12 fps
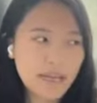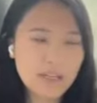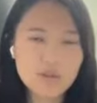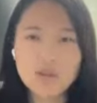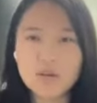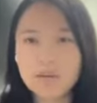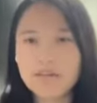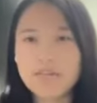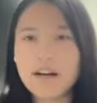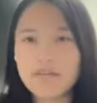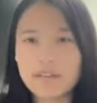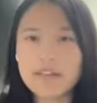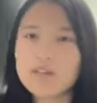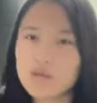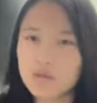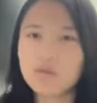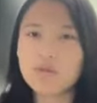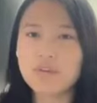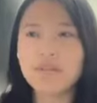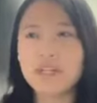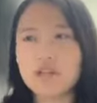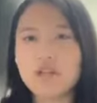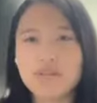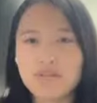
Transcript: And it took me 5 days to eventually